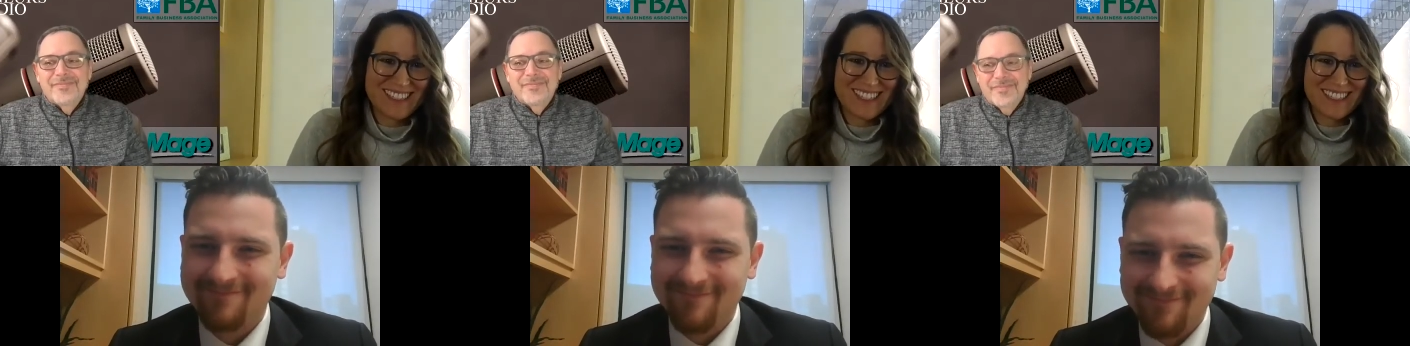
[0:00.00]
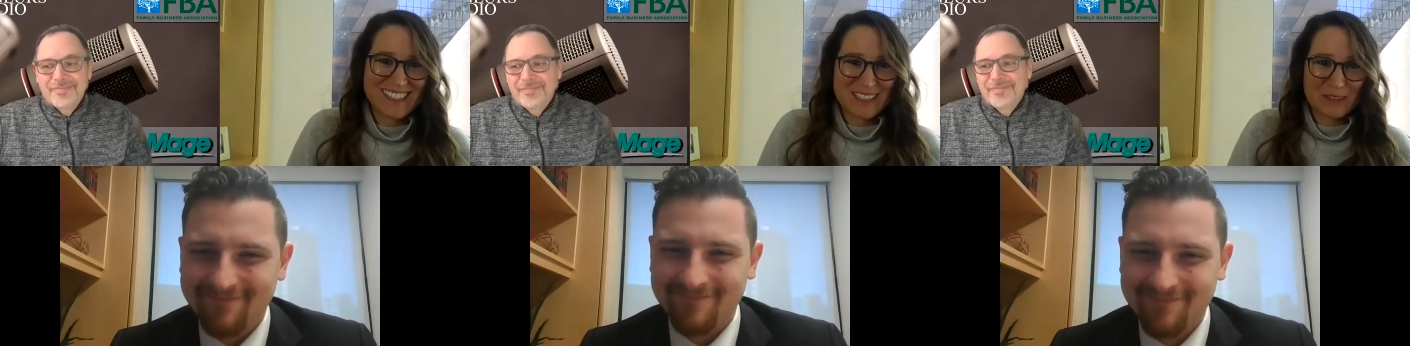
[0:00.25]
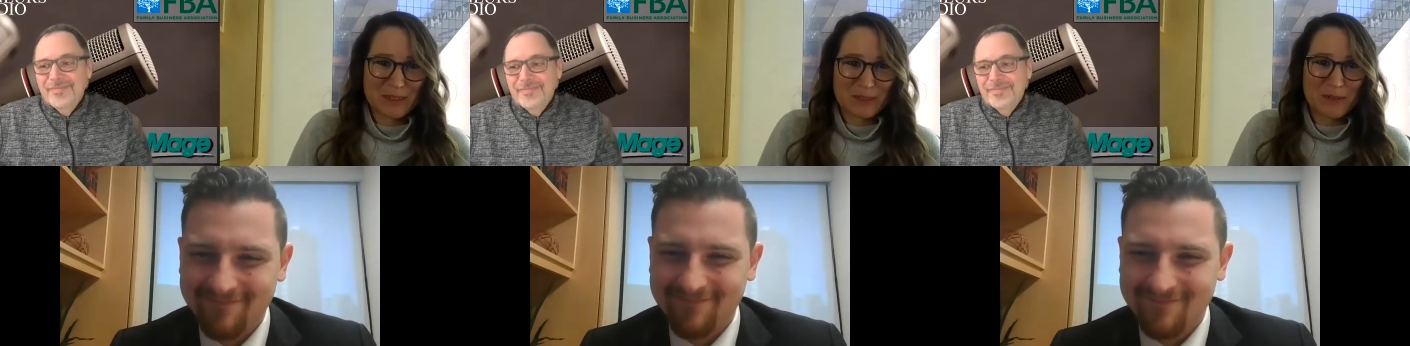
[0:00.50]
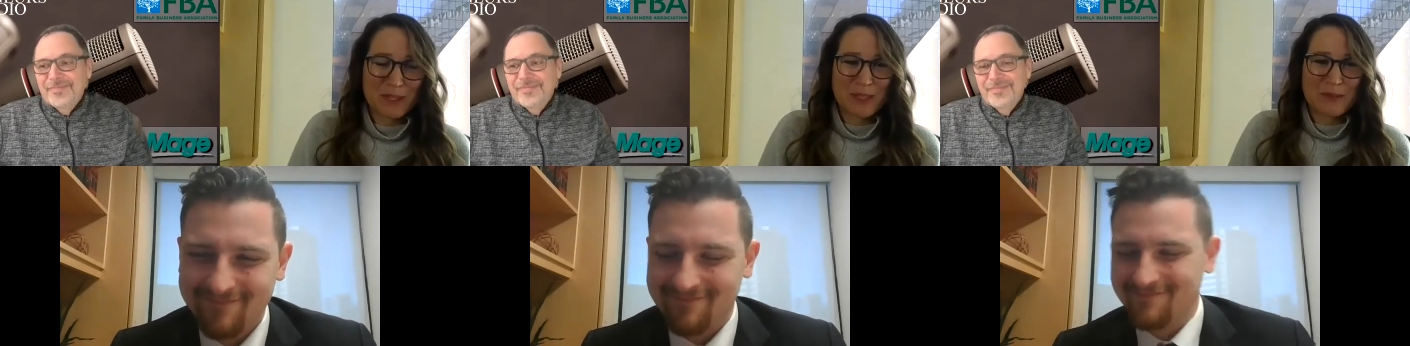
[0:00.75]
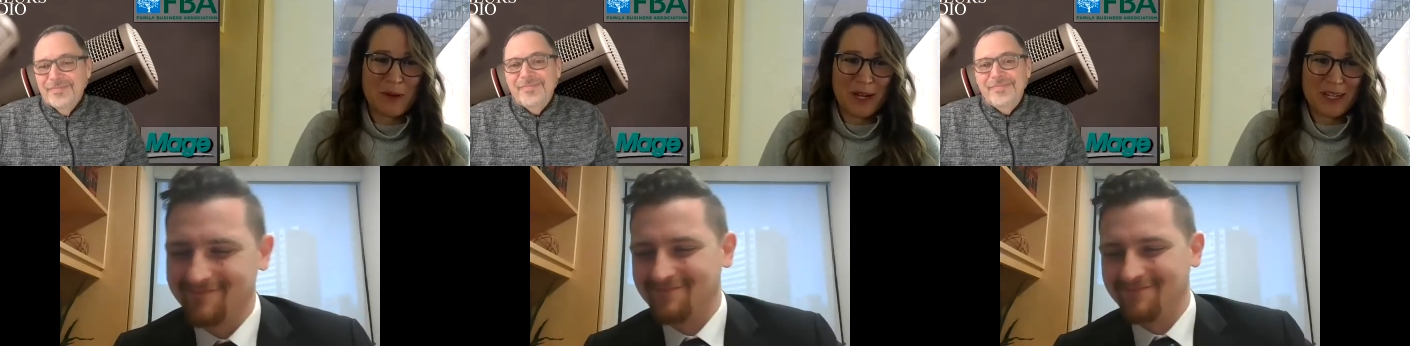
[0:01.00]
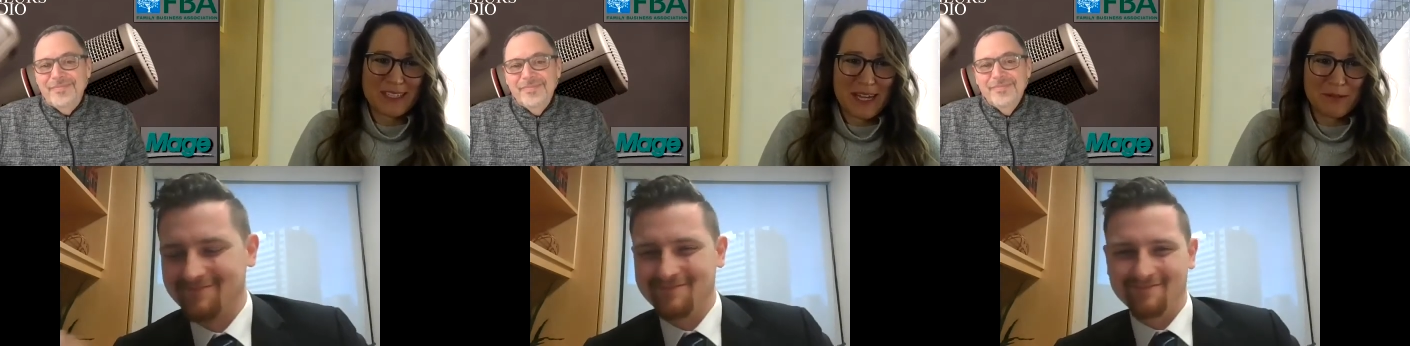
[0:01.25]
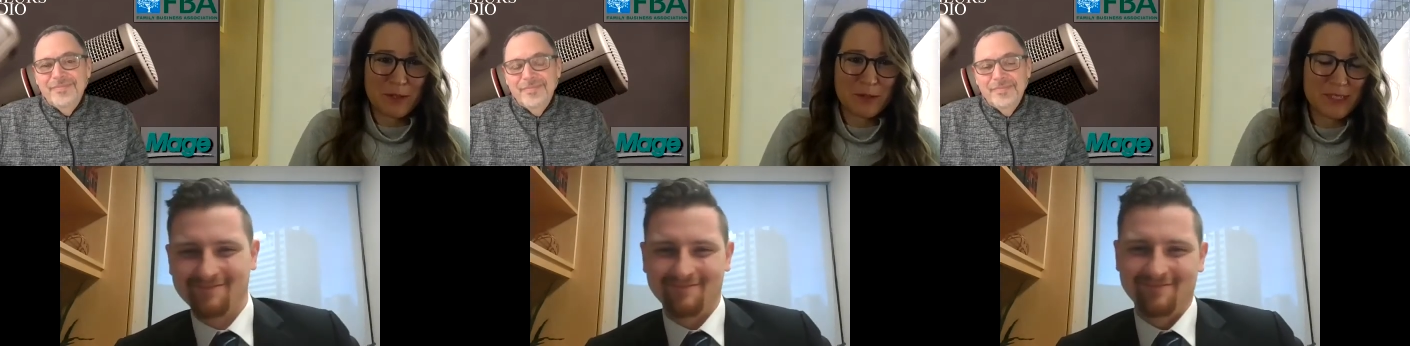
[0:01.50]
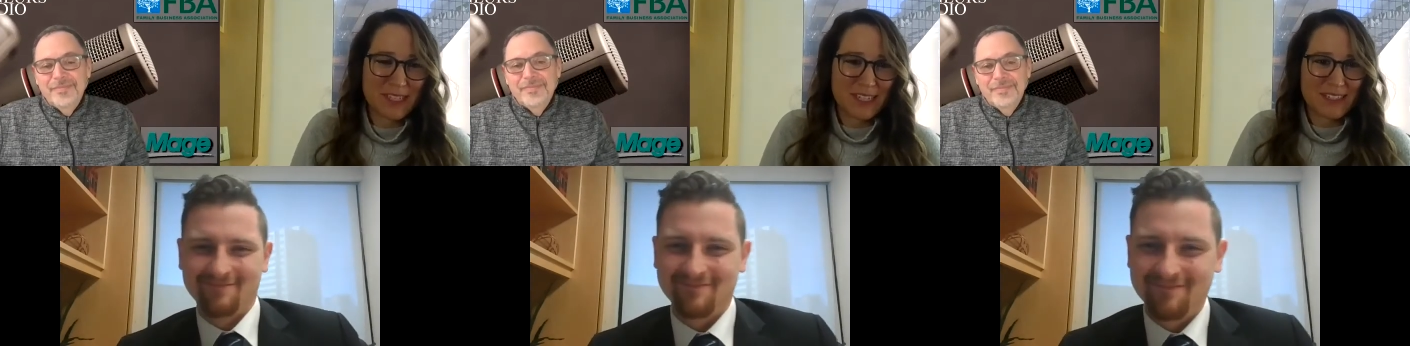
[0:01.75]
Speaker 1: Just with the bar exam,
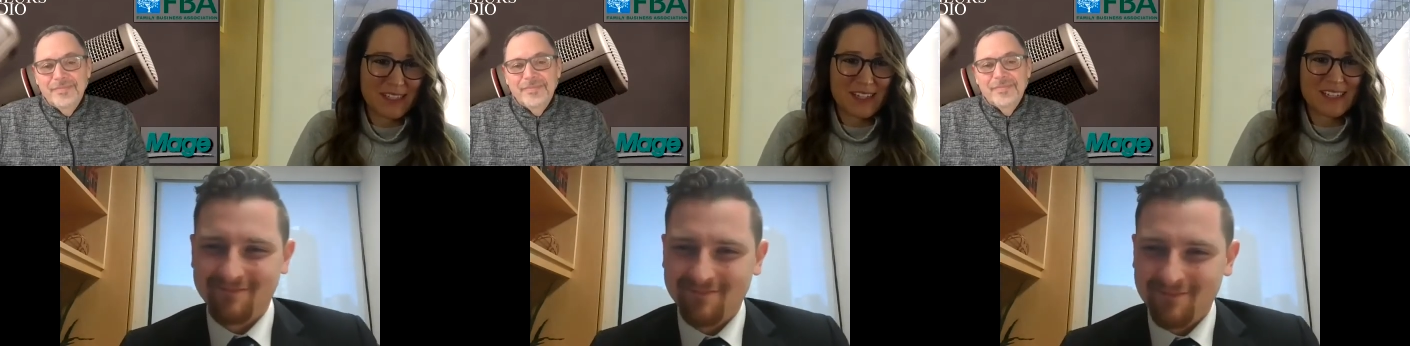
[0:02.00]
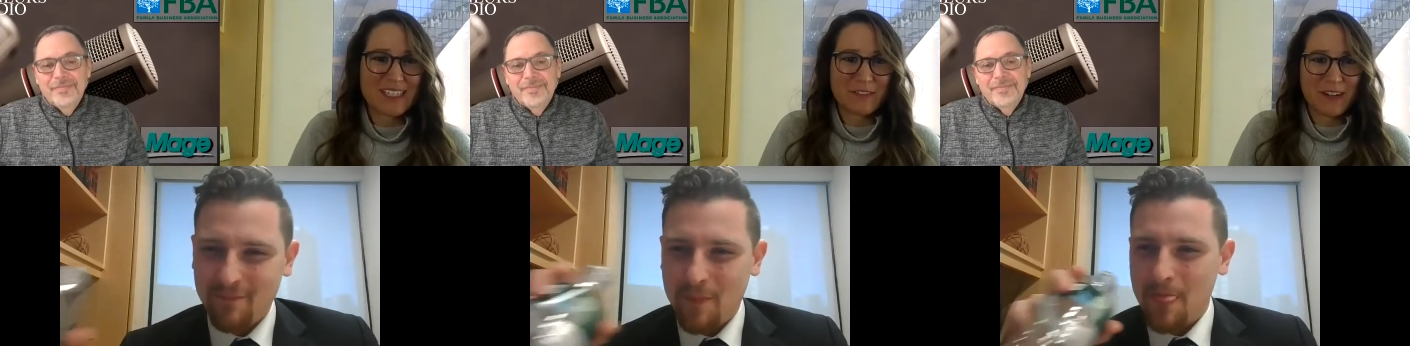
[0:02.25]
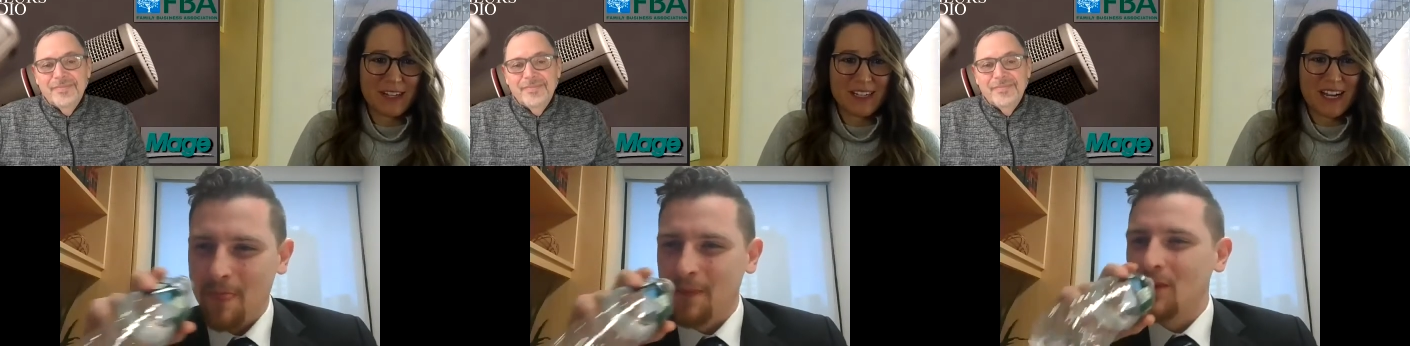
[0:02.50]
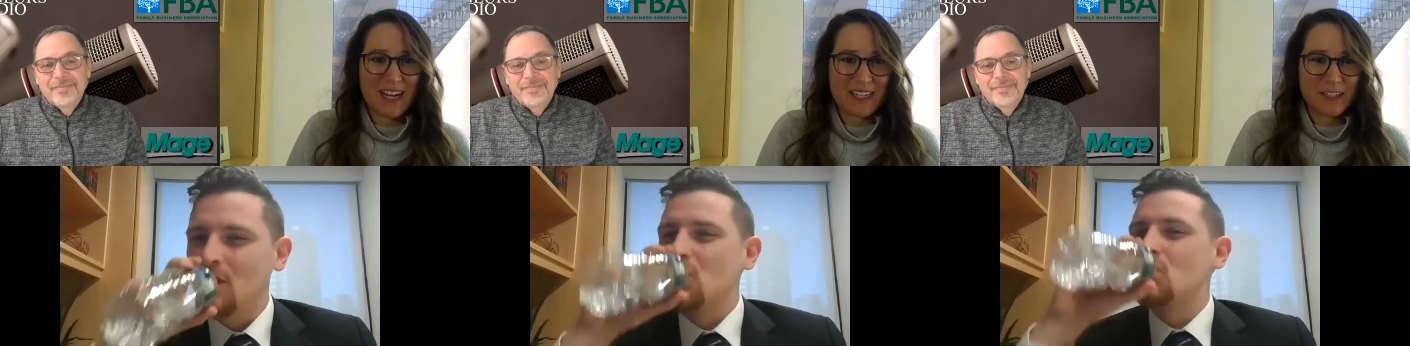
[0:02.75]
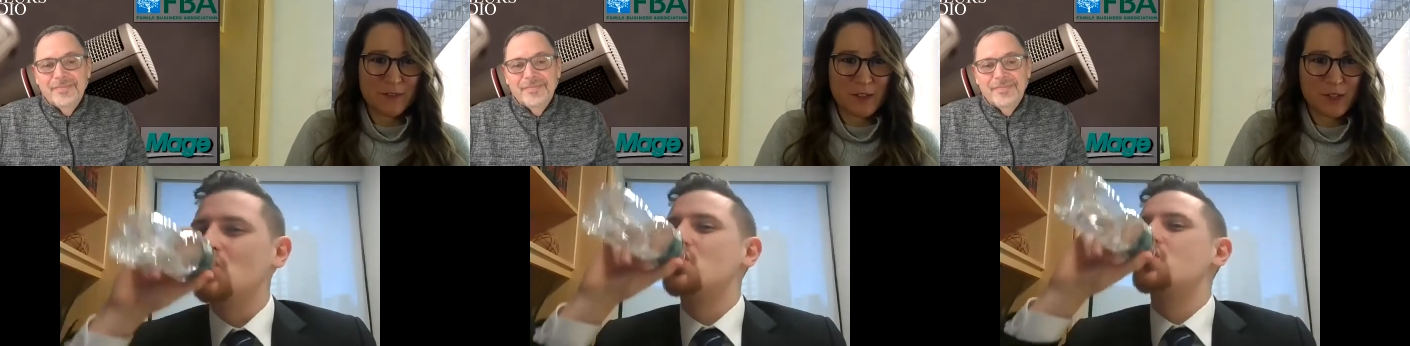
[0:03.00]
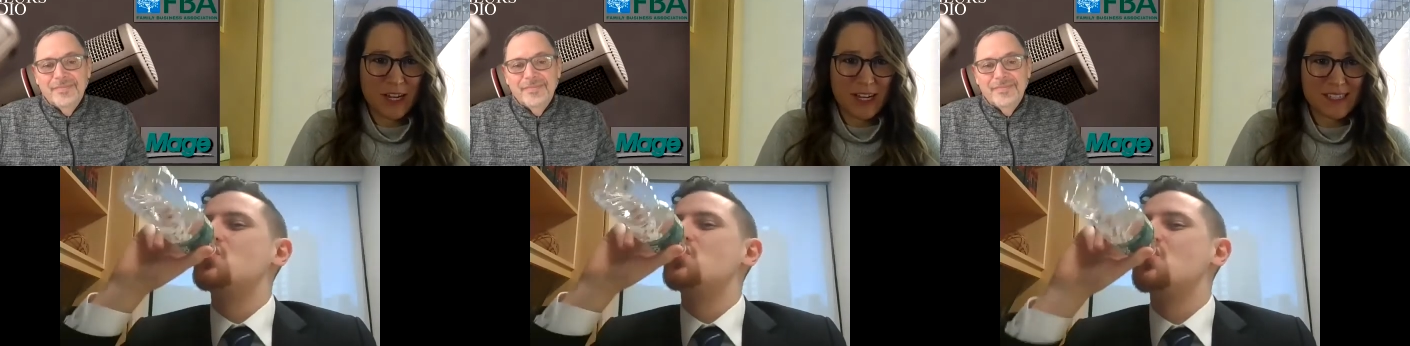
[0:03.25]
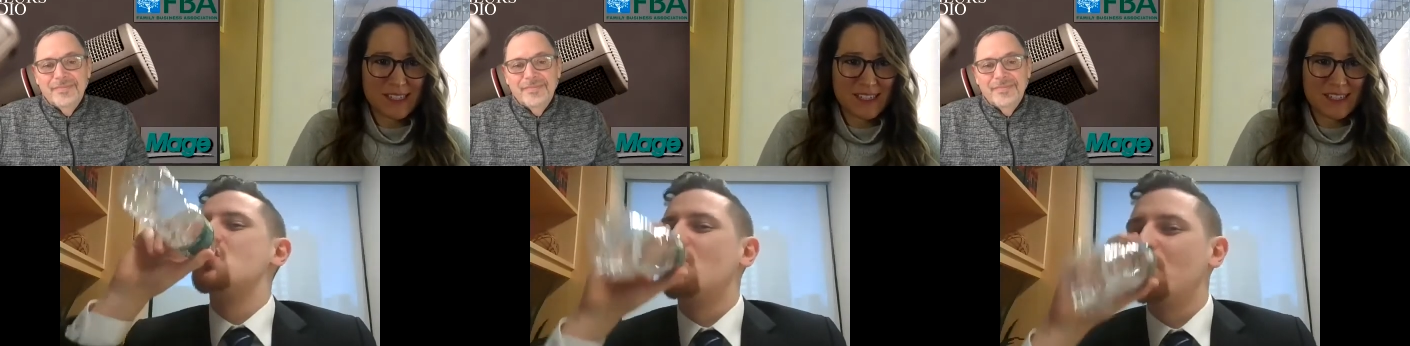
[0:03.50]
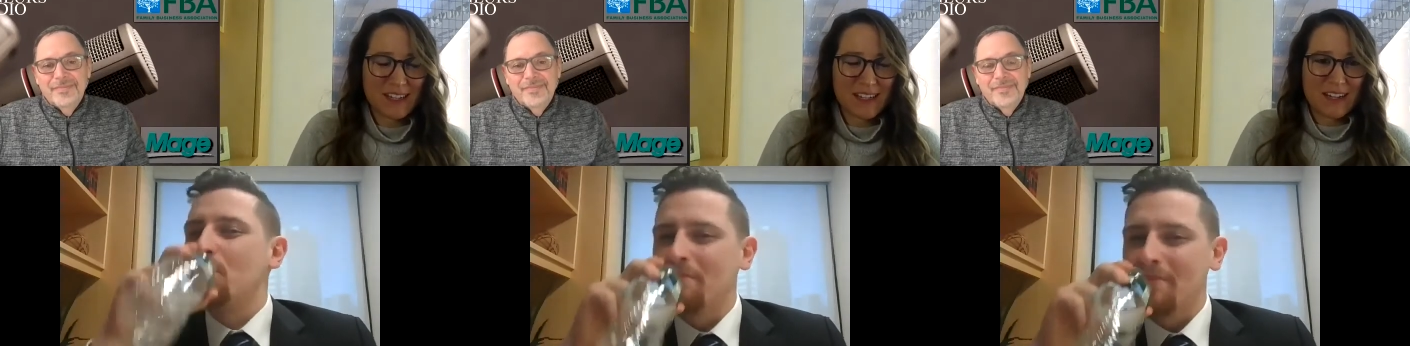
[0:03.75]
it was a, a different kind of stress.